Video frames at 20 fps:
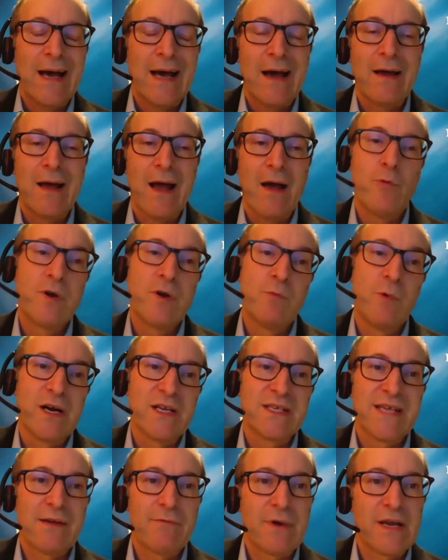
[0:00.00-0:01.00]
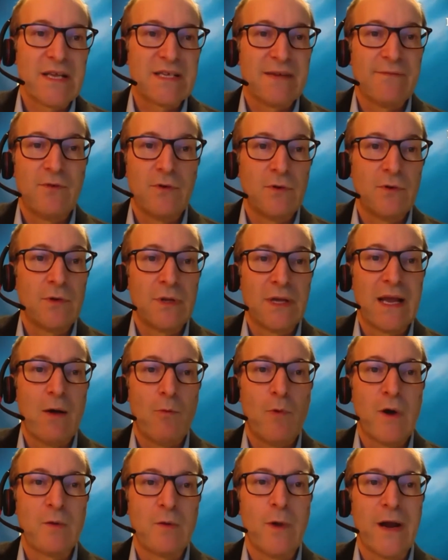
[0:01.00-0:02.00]
I wouldn't want to say rates have only got
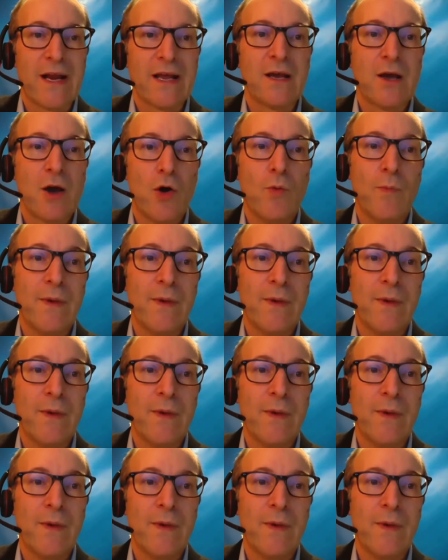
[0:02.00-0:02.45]
one way to go,